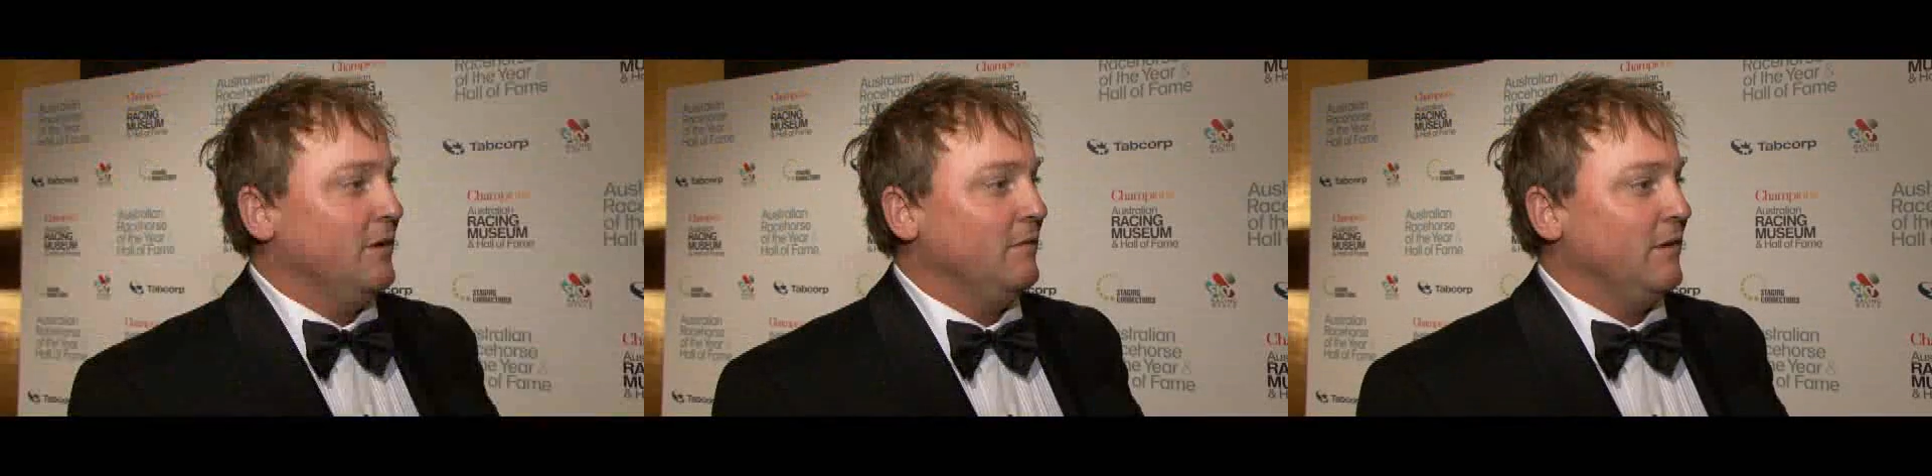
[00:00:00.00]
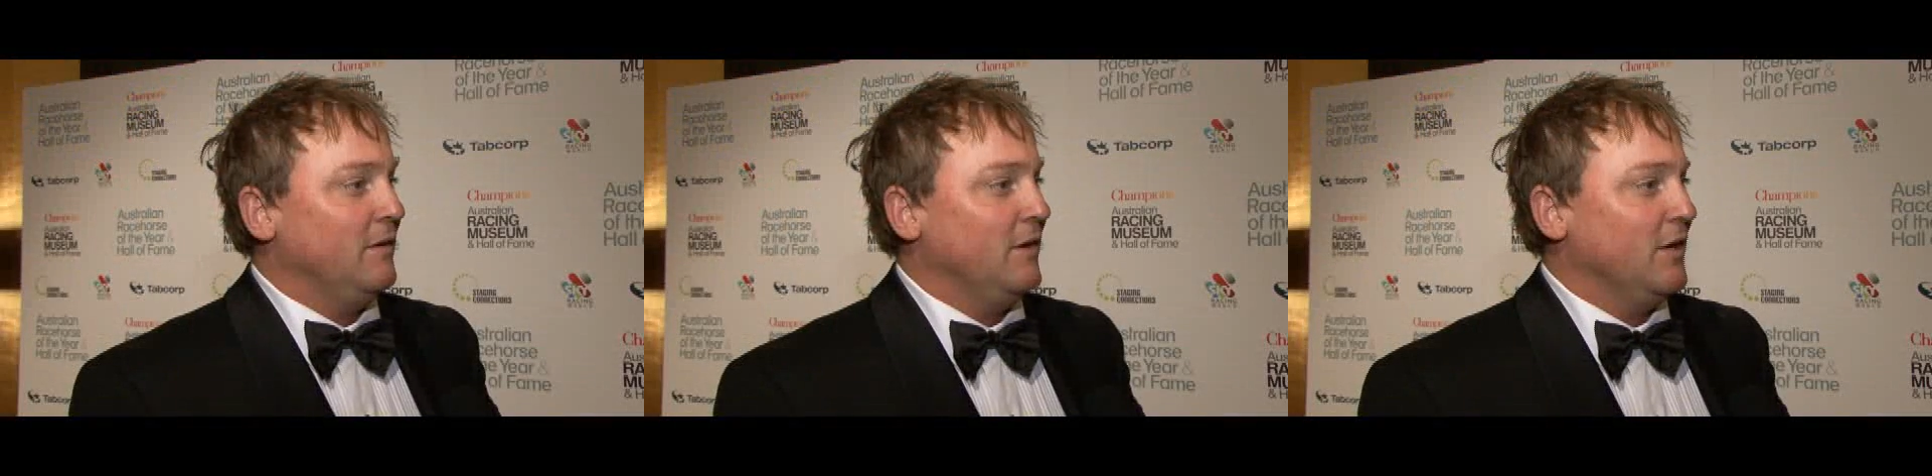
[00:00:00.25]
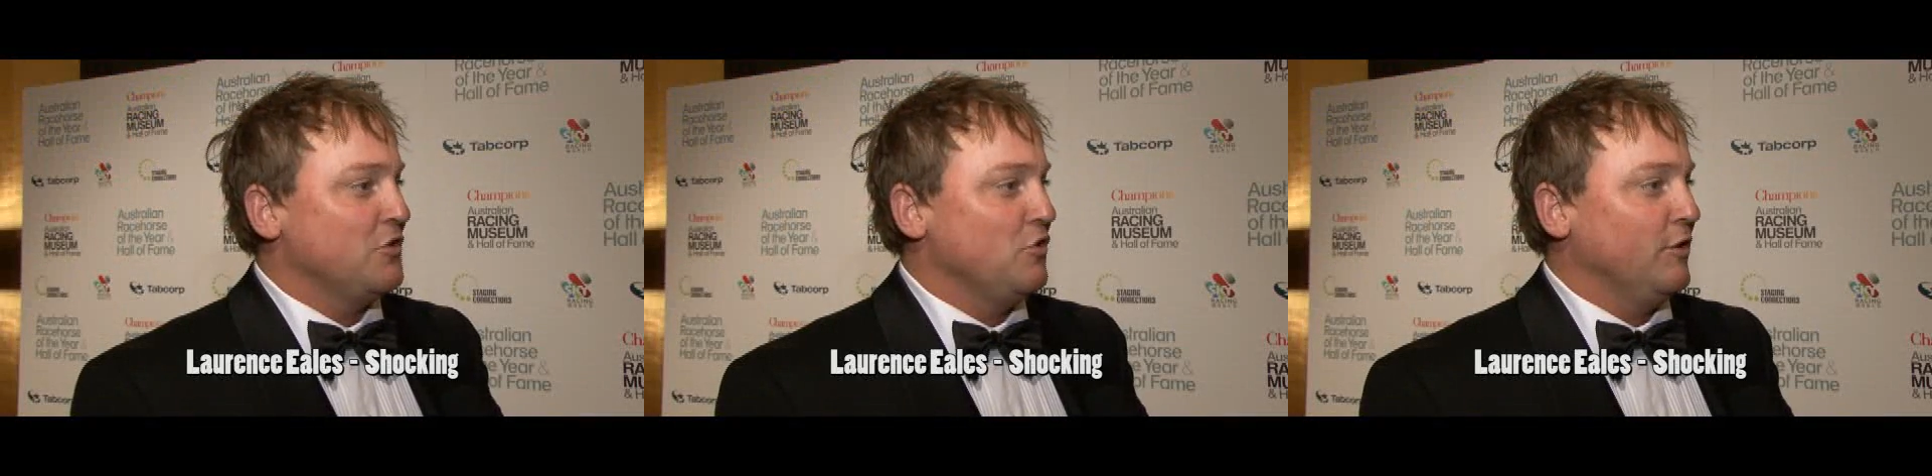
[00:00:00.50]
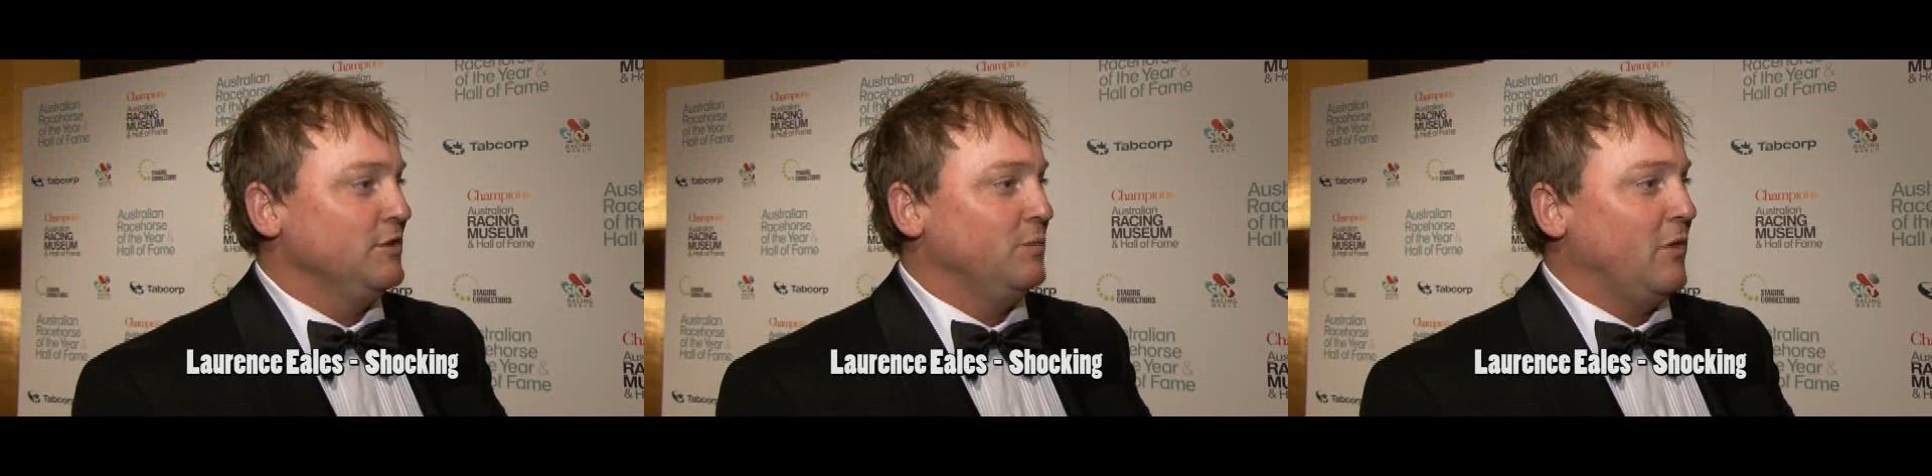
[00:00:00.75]
and now
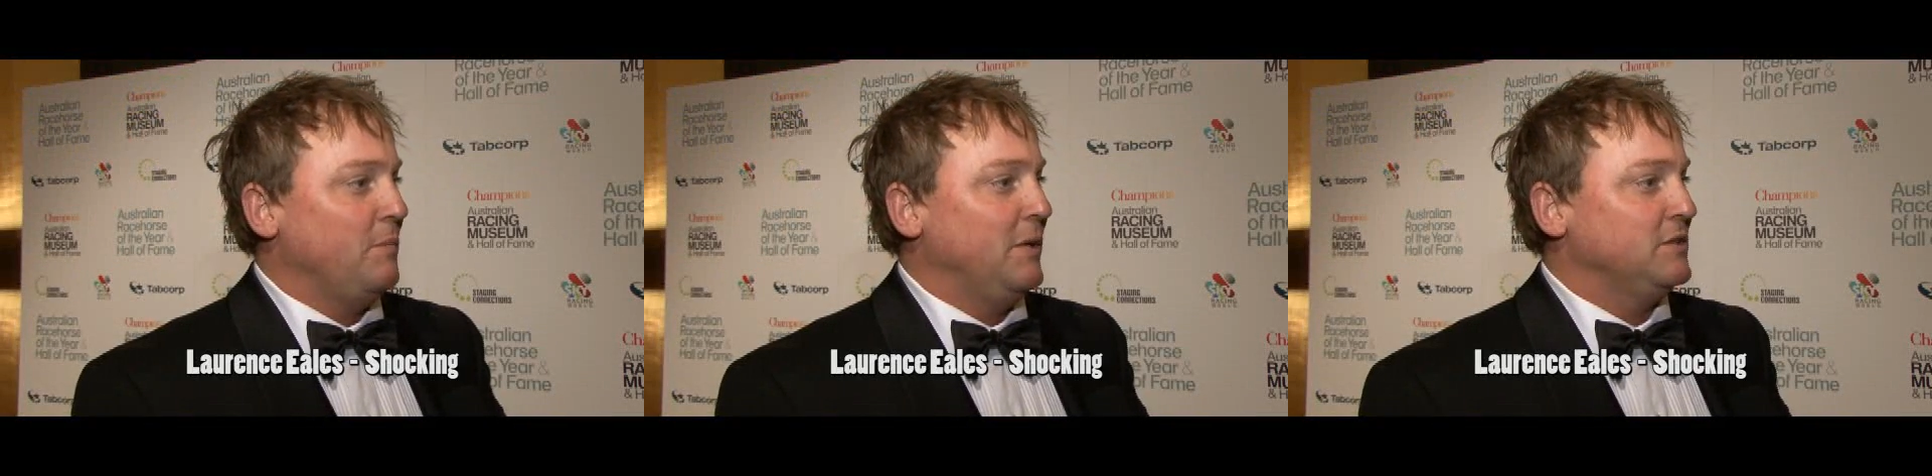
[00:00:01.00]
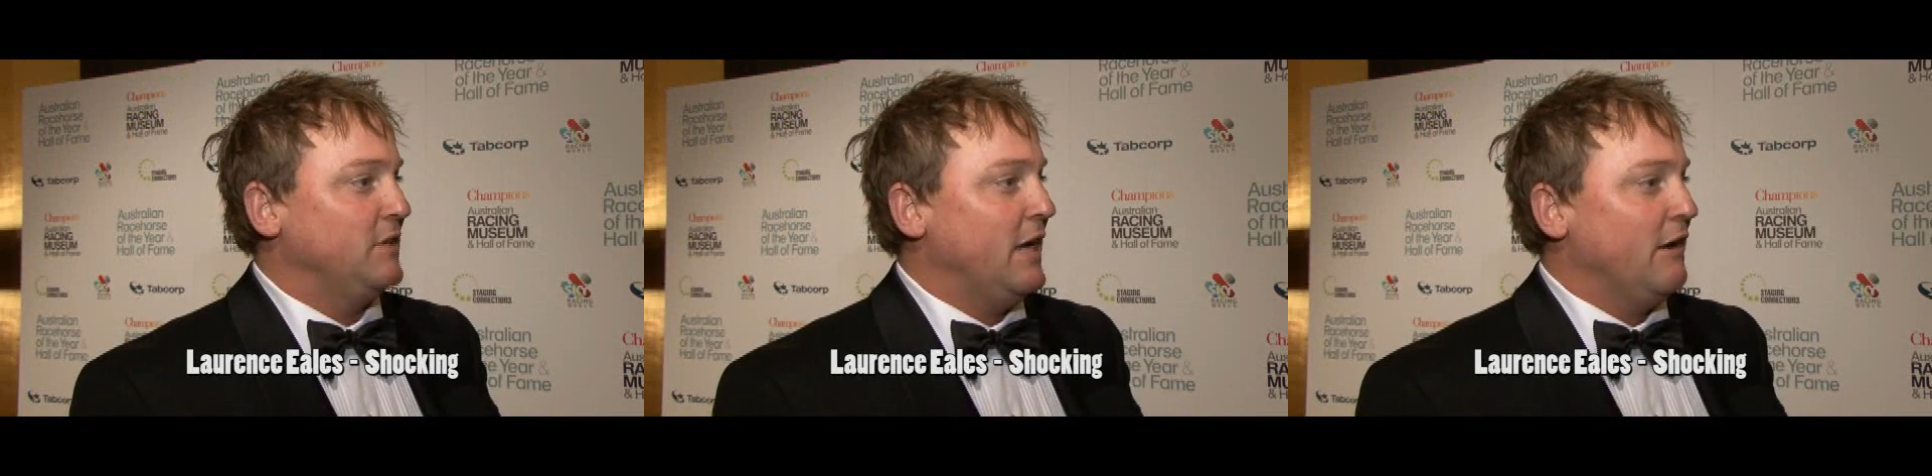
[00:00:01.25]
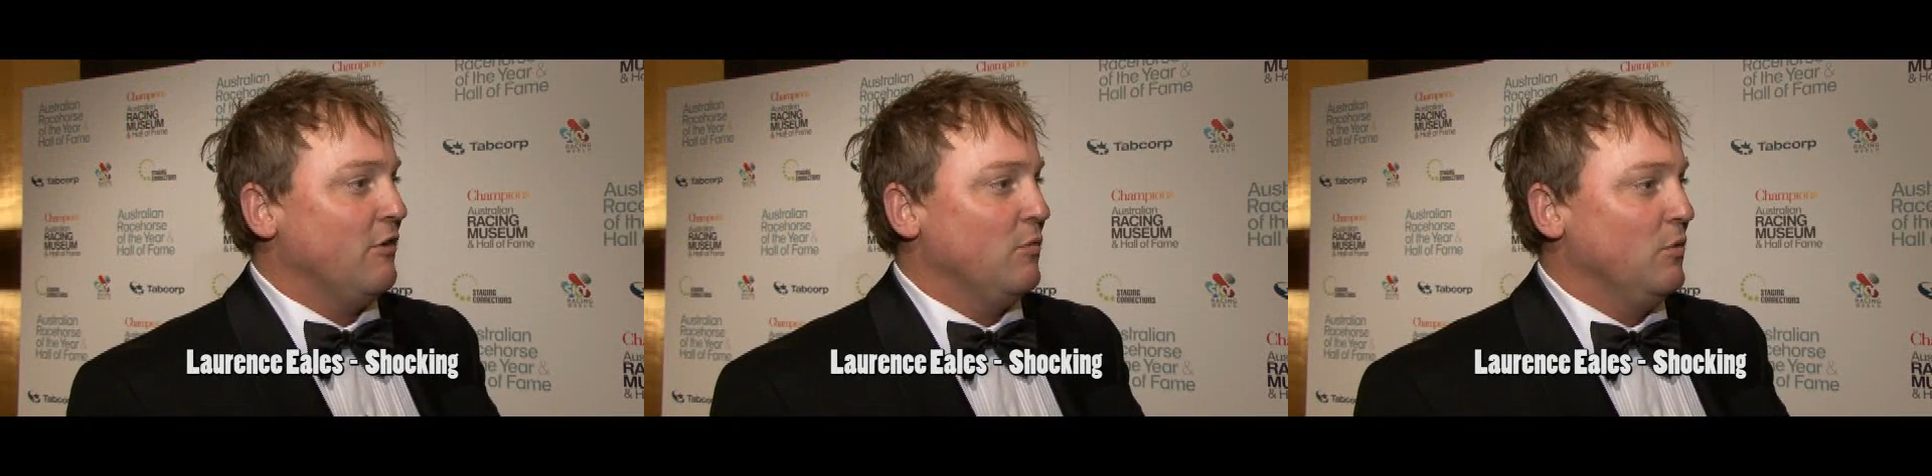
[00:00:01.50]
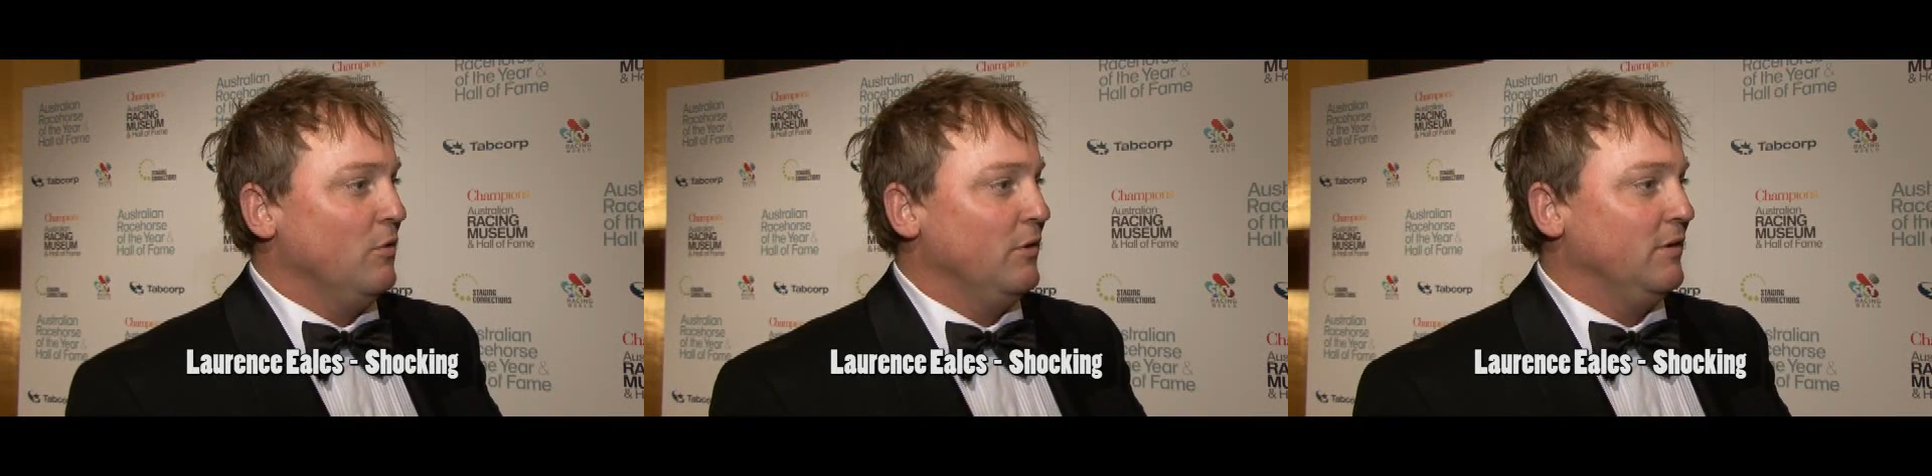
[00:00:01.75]
Shocking's won the best stayer
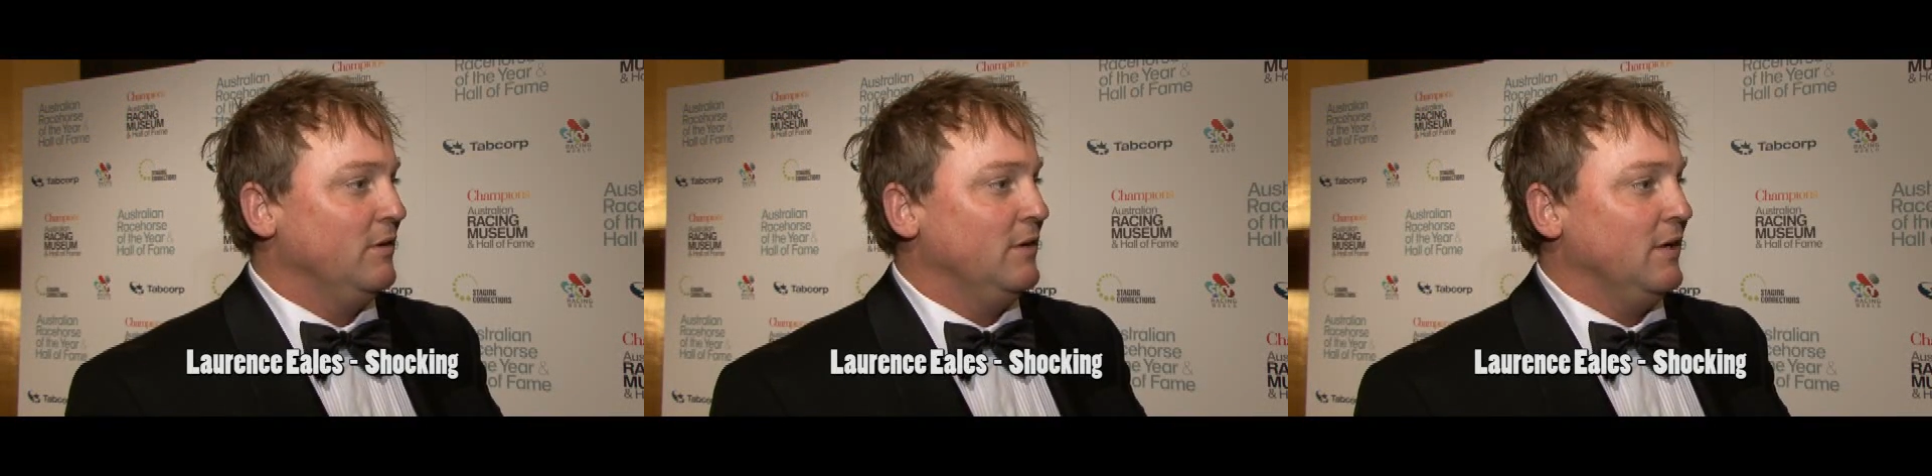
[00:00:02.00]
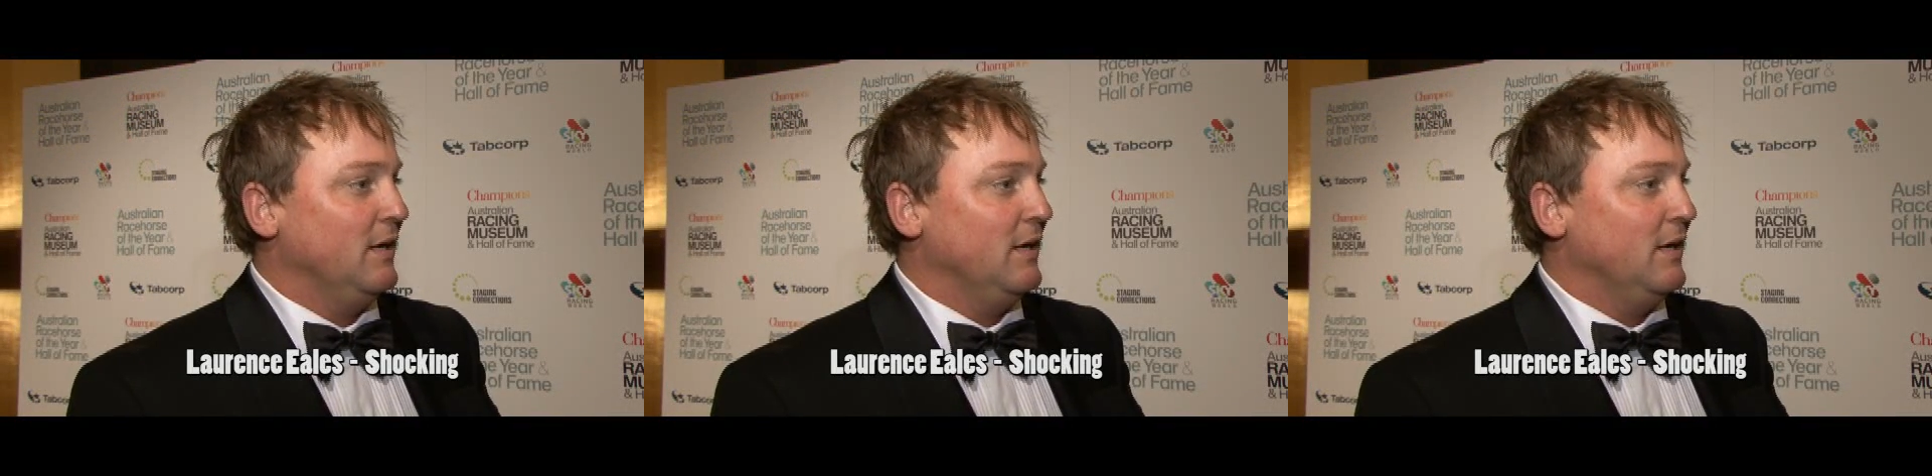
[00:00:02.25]
award, and